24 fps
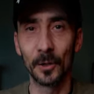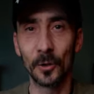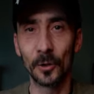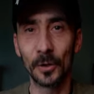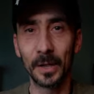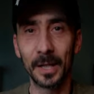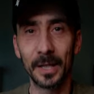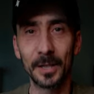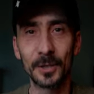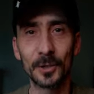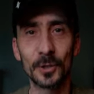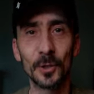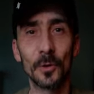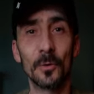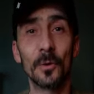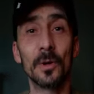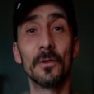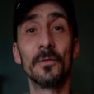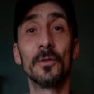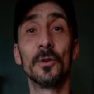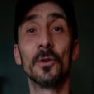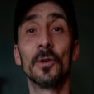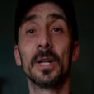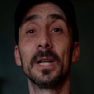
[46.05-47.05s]
Okay, so
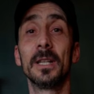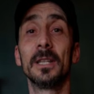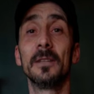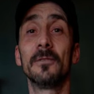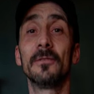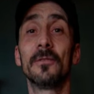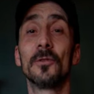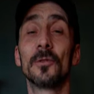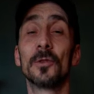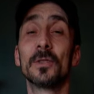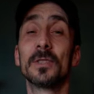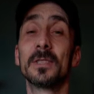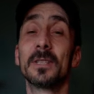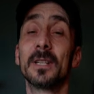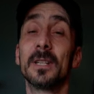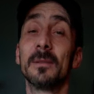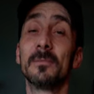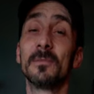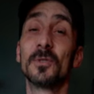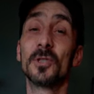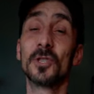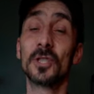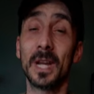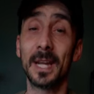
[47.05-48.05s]
if you're ready for
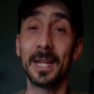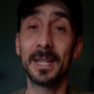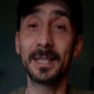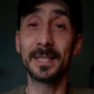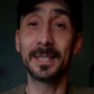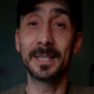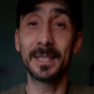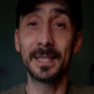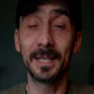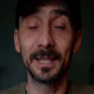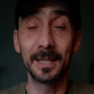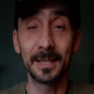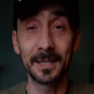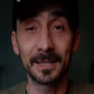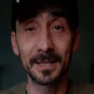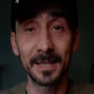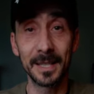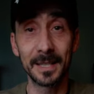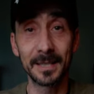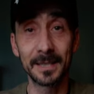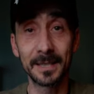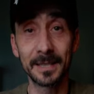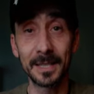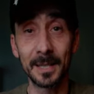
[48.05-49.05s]
some shakes, tears
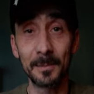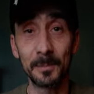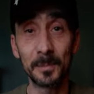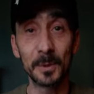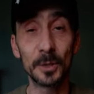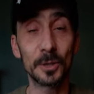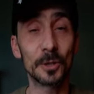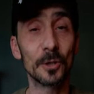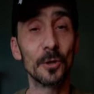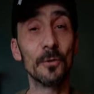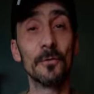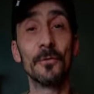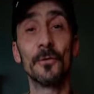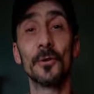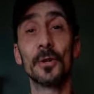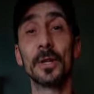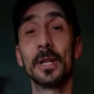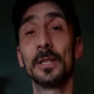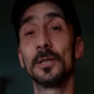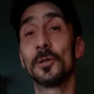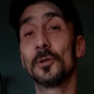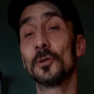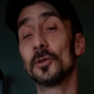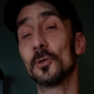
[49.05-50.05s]
and sips, don't
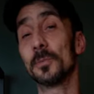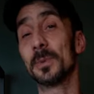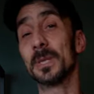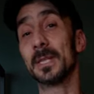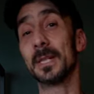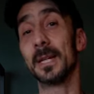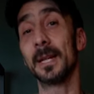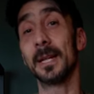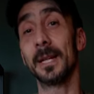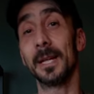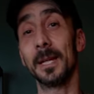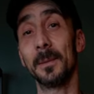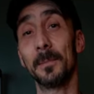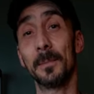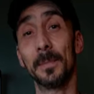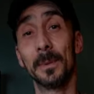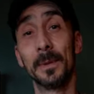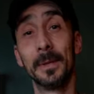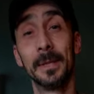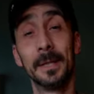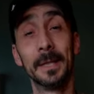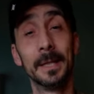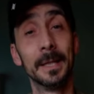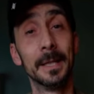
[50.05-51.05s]
forget to subscribe
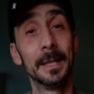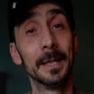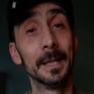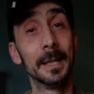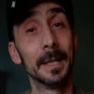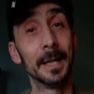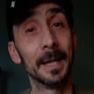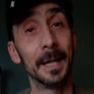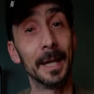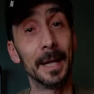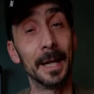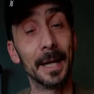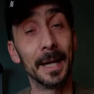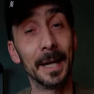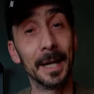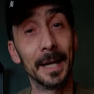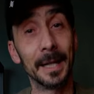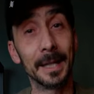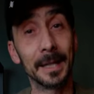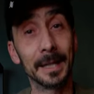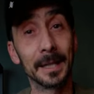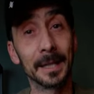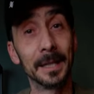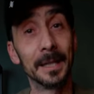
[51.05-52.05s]

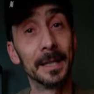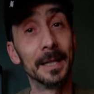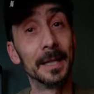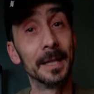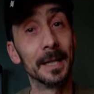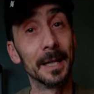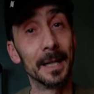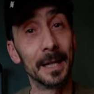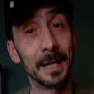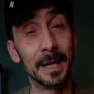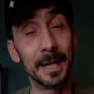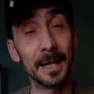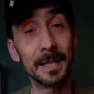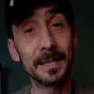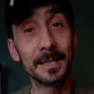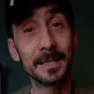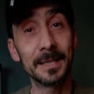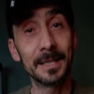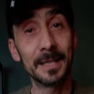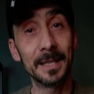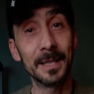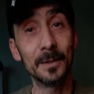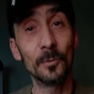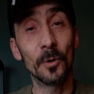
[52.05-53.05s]
and let's
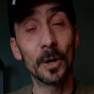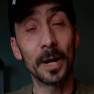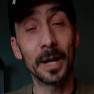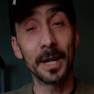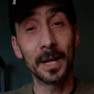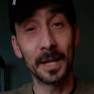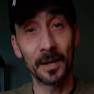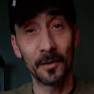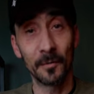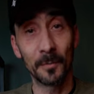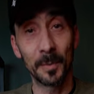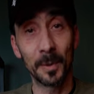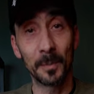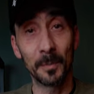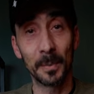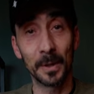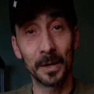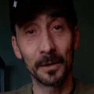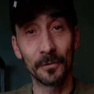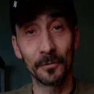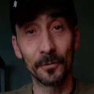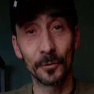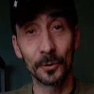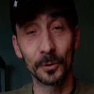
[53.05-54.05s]
see what I have
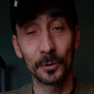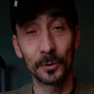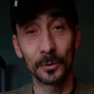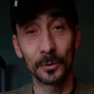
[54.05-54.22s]
prepared for you